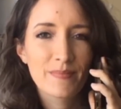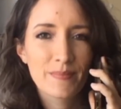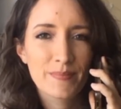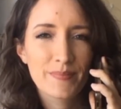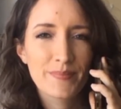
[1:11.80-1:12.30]

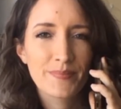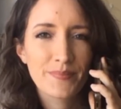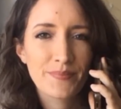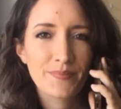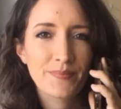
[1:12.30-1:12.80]

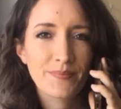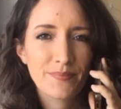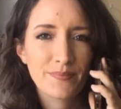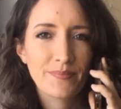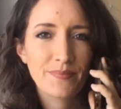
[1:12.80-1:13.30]

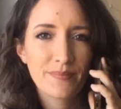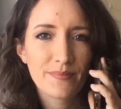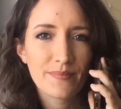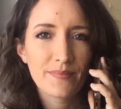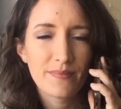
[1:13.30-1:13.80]

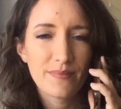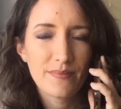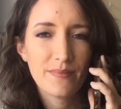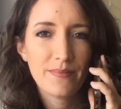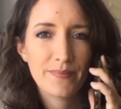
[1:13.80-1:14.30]

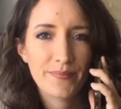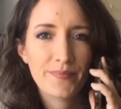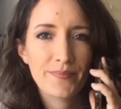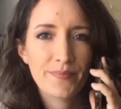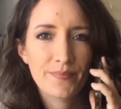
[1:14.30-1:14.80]

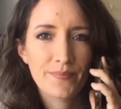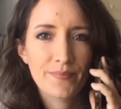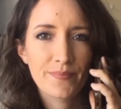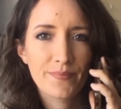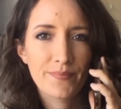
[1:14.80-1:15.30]

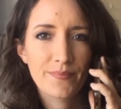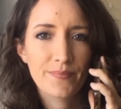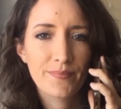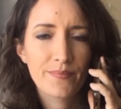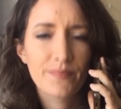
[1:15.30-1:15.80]

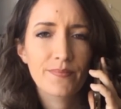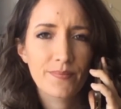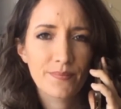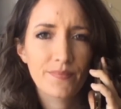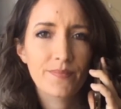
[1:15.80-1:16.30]

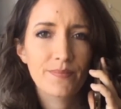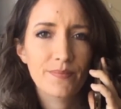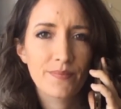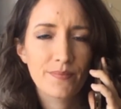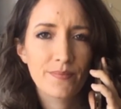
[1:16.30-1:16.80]

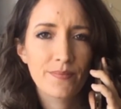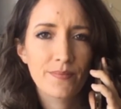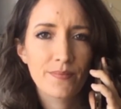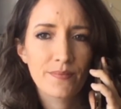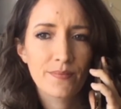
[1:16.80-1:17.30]

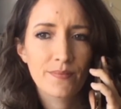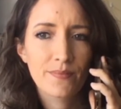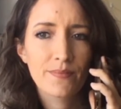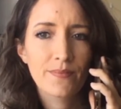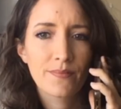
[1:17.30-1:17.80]

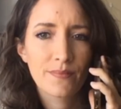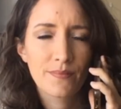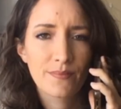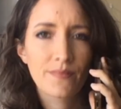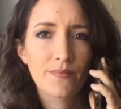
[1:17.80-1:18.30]

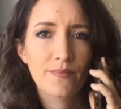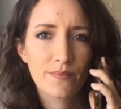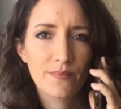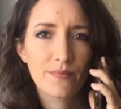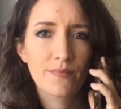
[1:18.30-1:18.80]

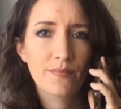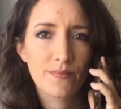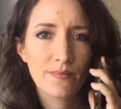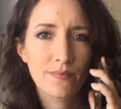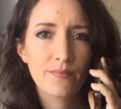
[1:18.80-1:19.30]

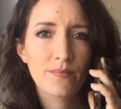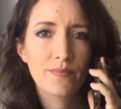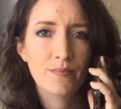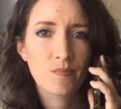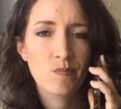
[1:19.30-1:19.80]
(not speaking)